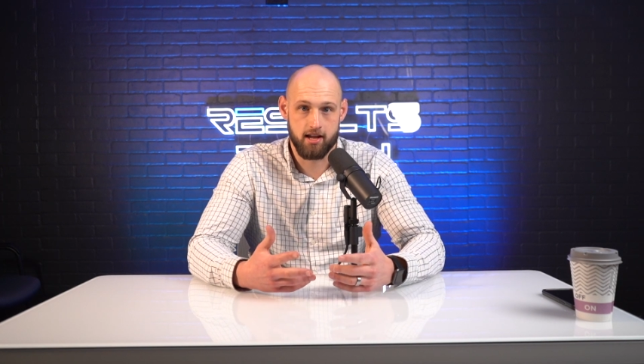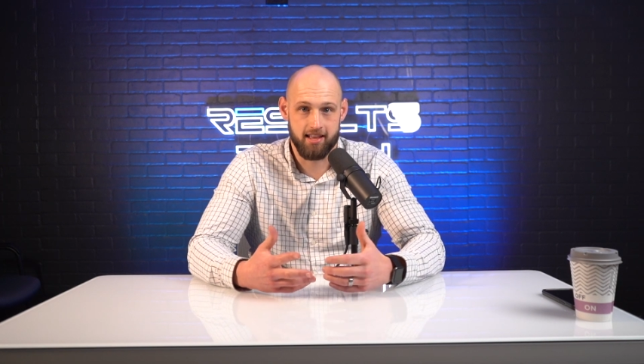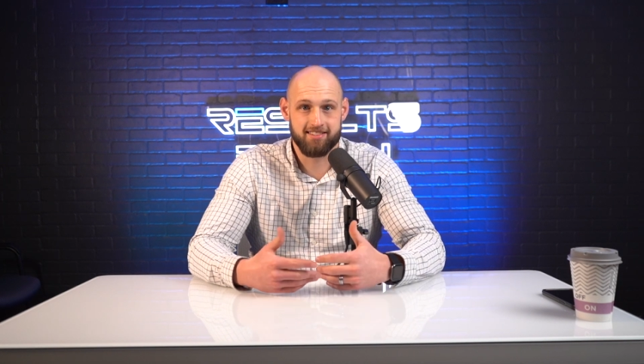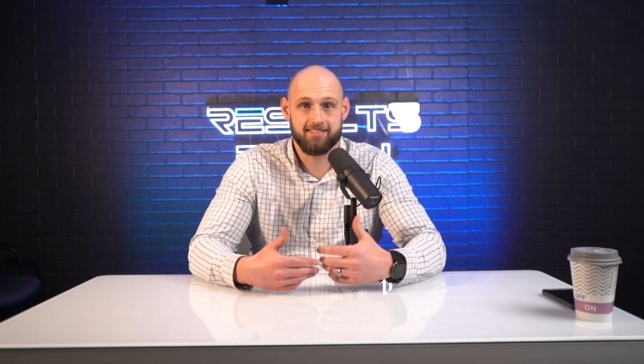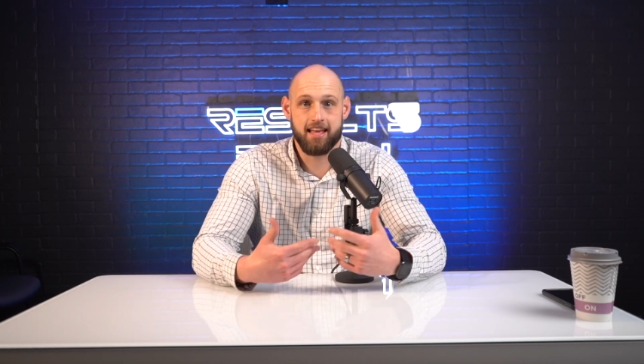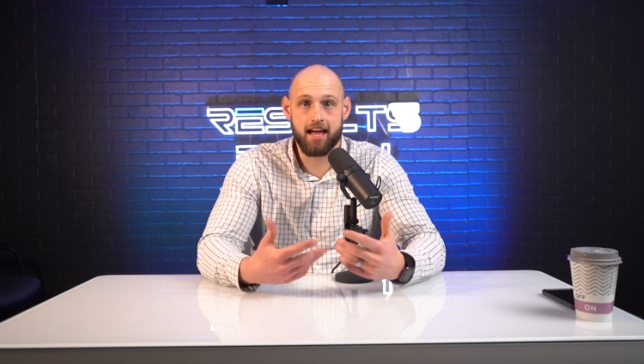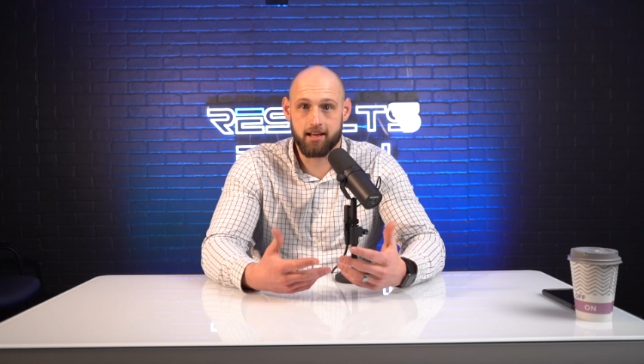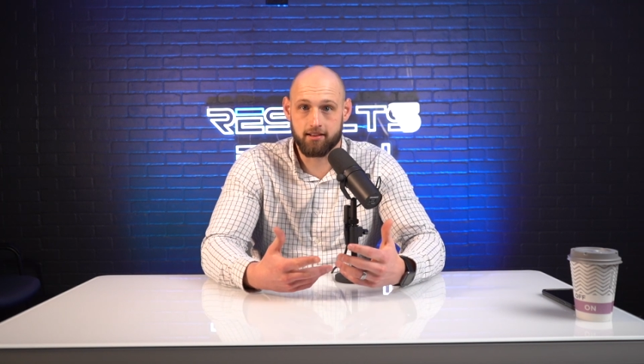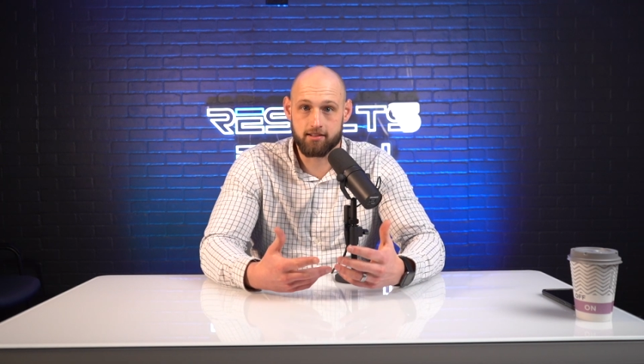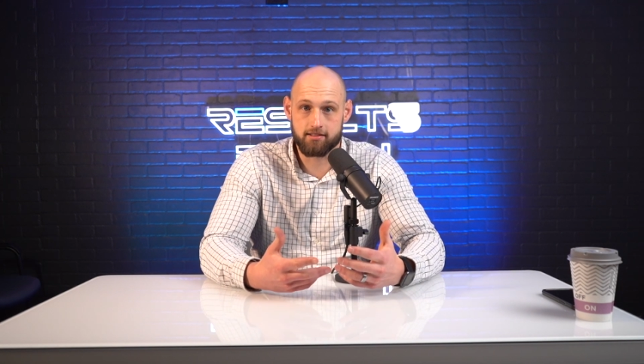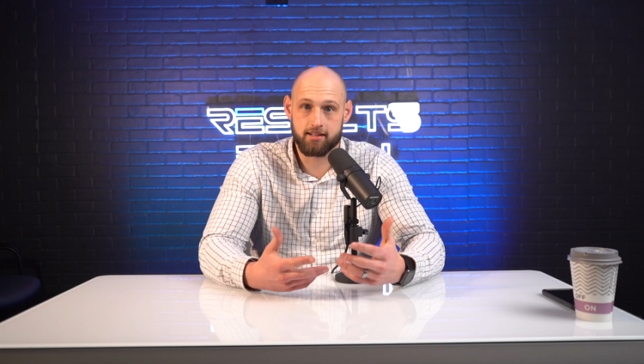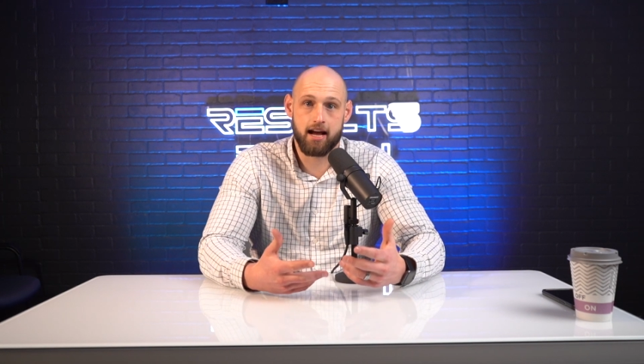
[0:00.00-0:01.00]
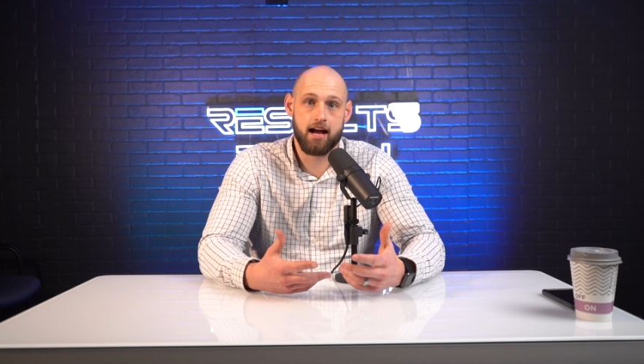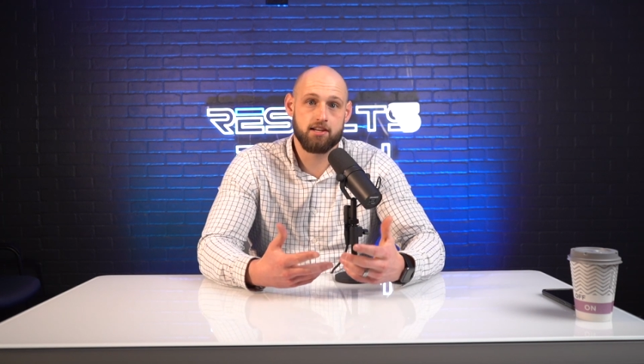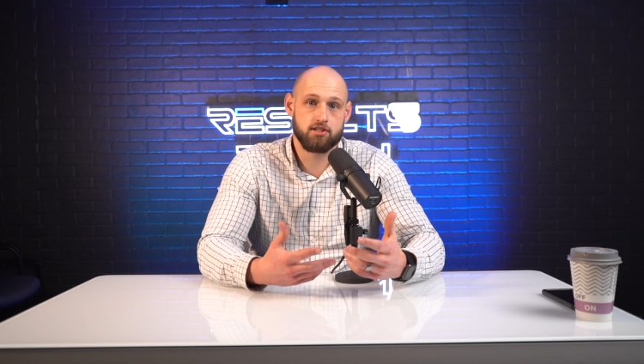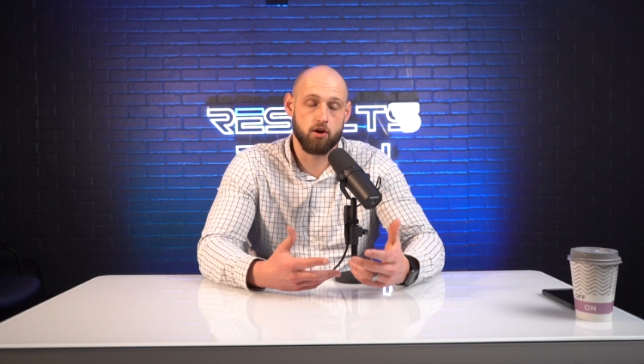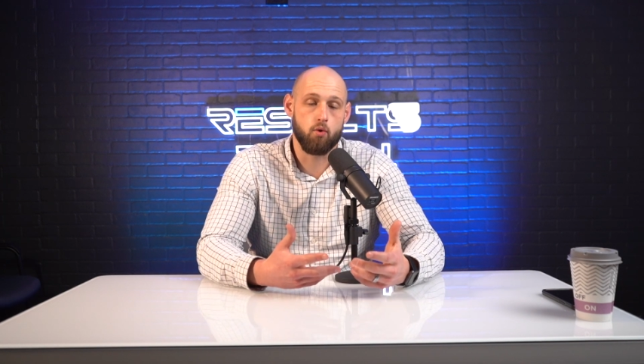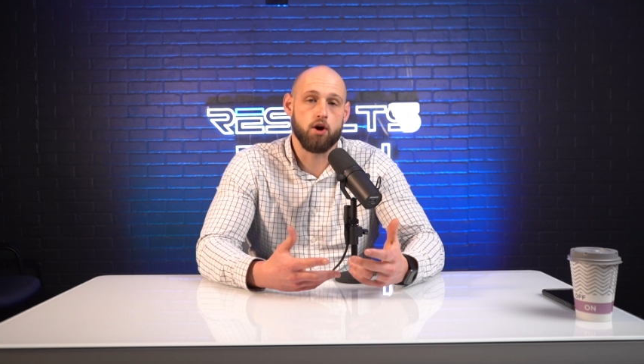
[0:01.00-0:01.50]
Instead, let's
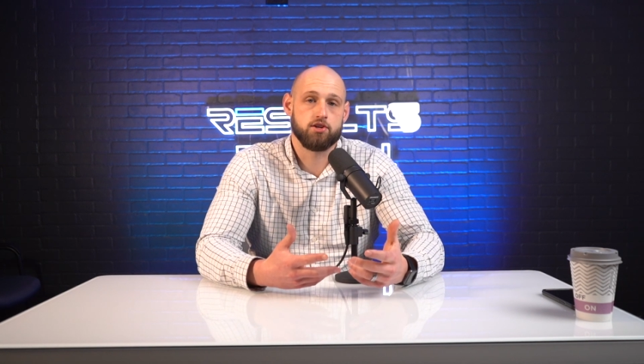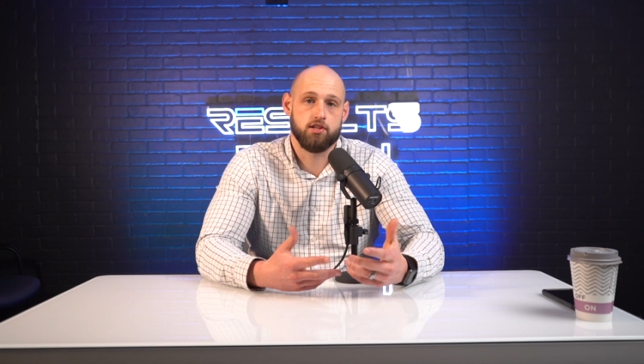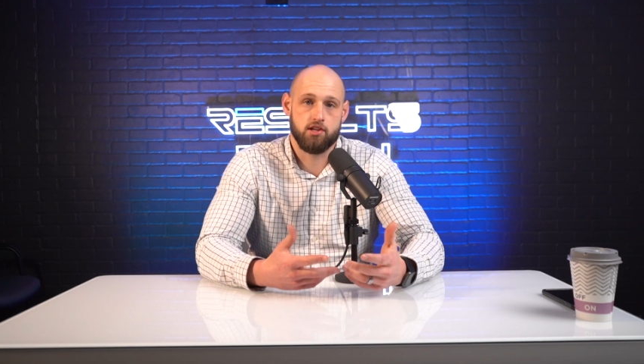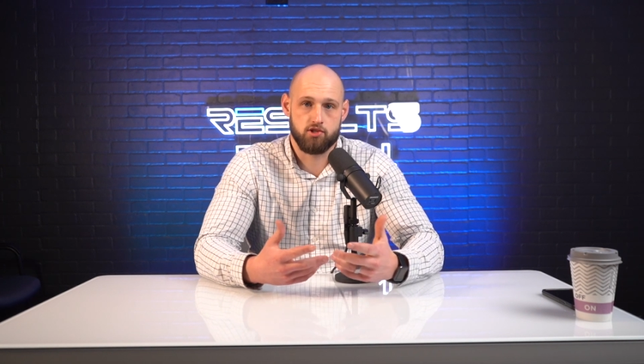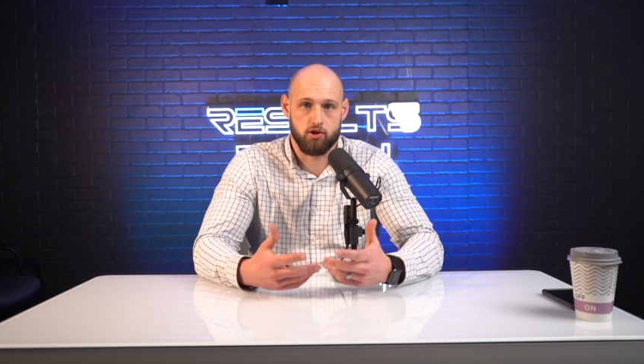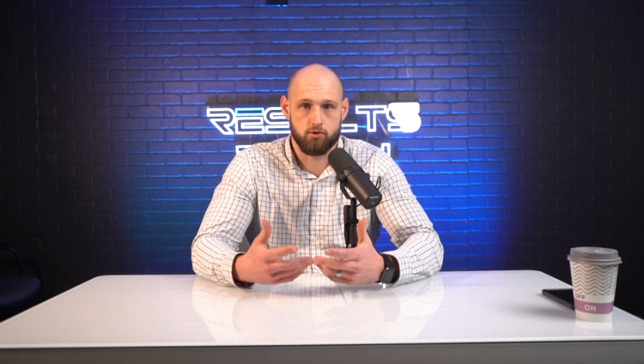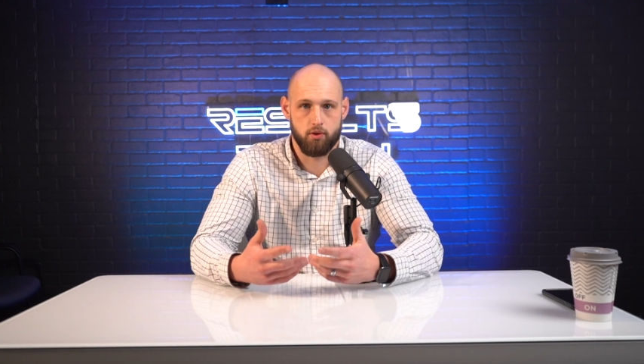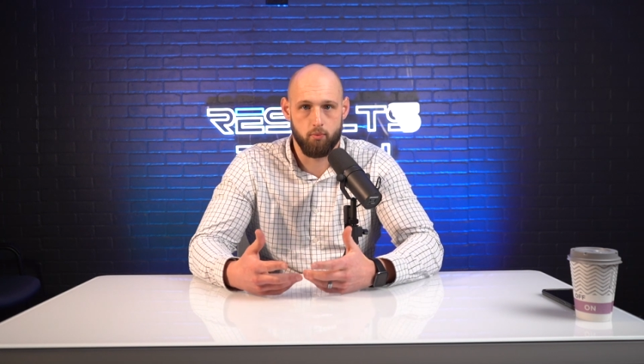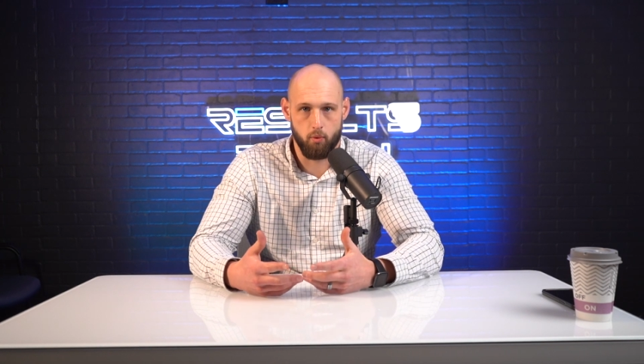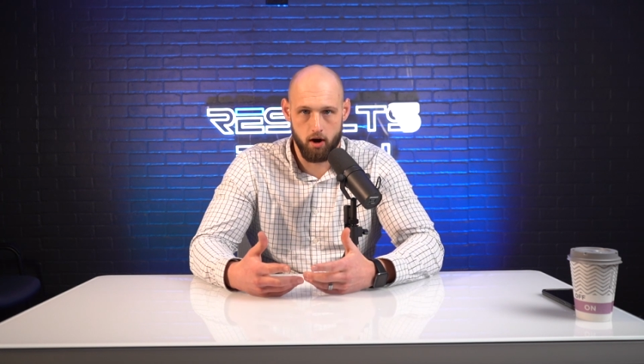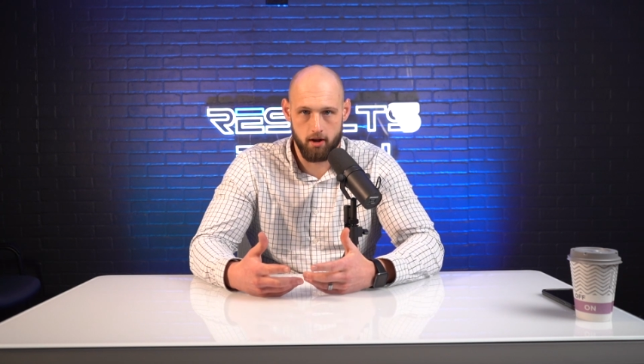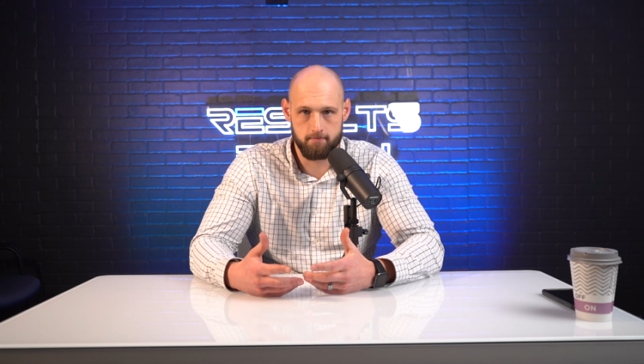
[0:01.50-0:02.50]
ask a question that starts with what.